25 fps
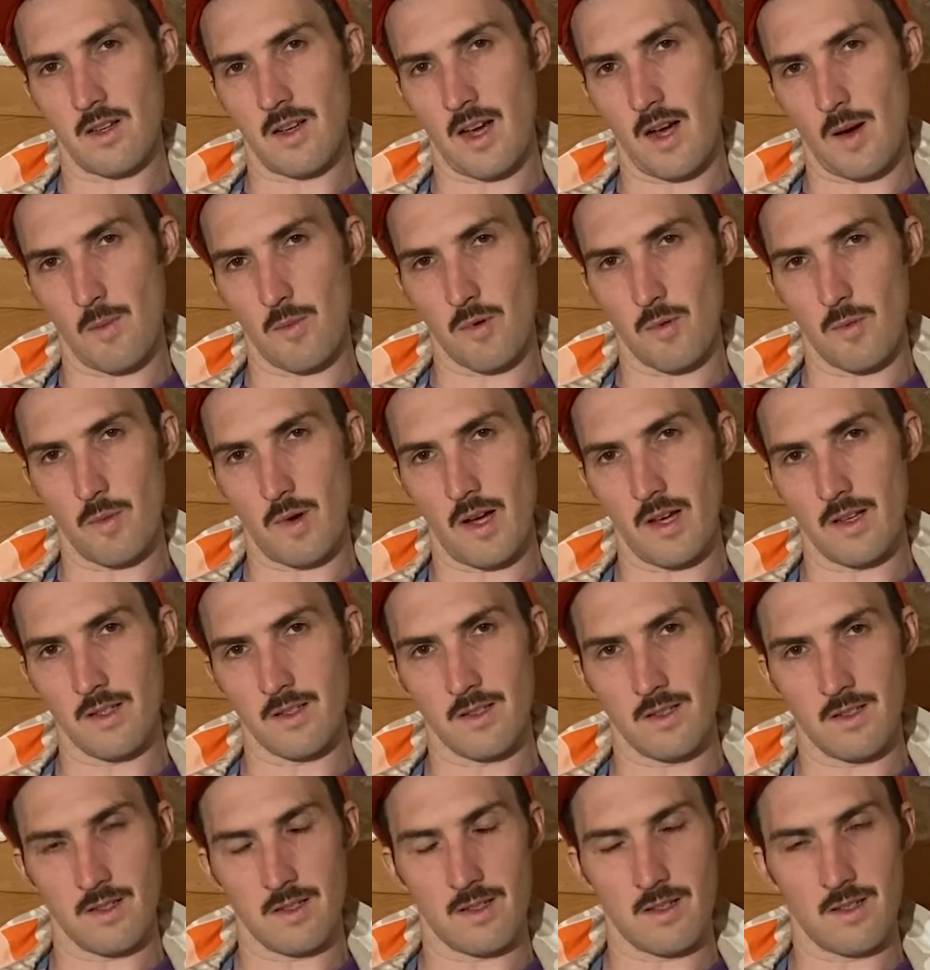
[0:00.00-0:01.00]

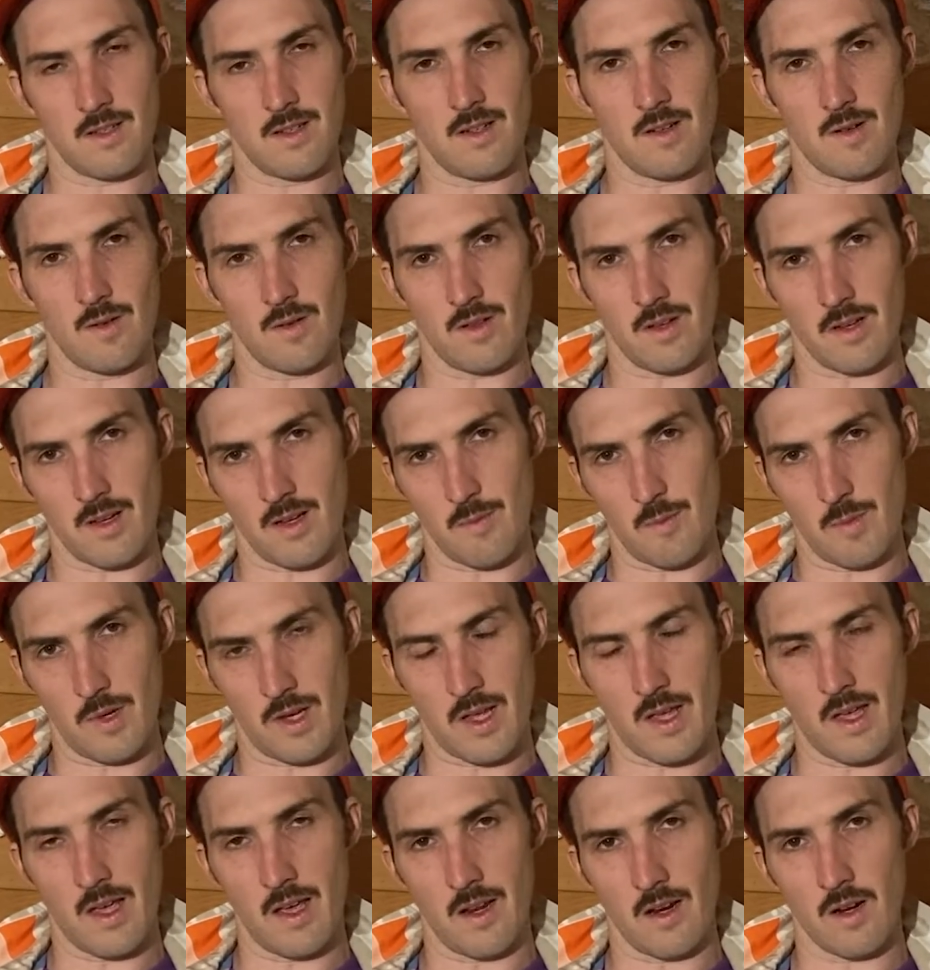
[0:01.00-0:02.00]
compromises, you know, like a
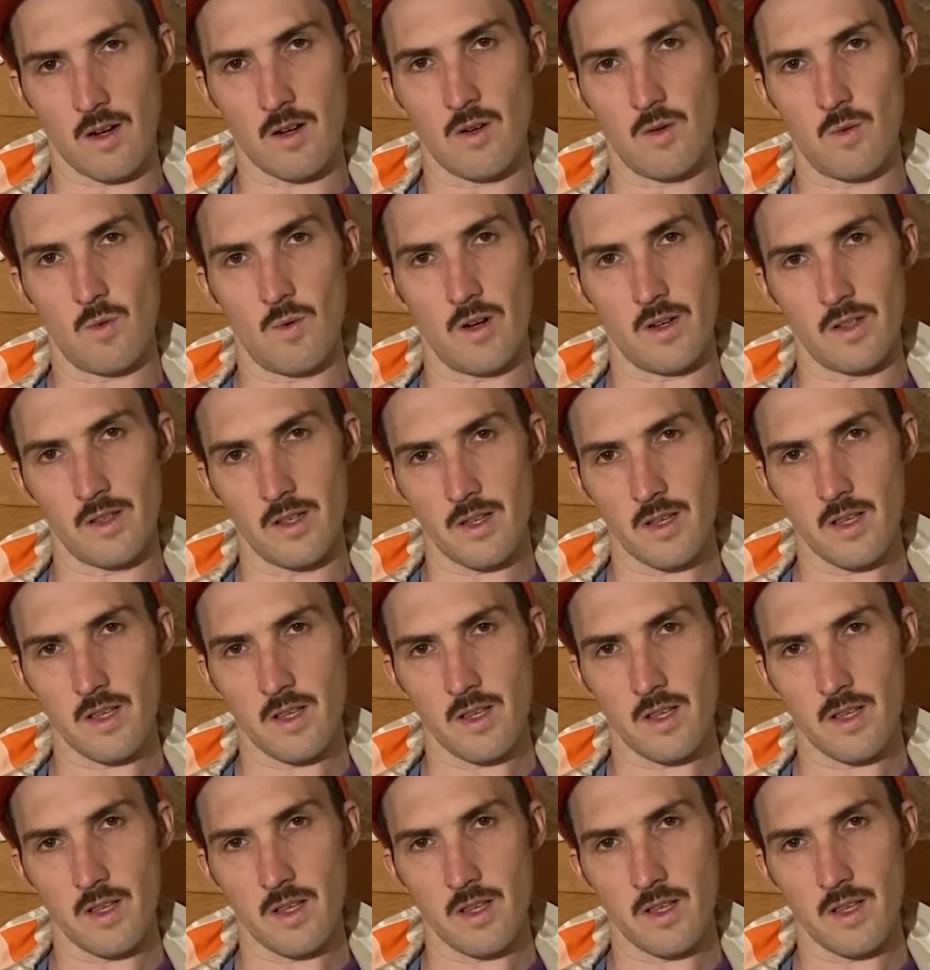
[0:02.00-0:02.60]
mechanical one.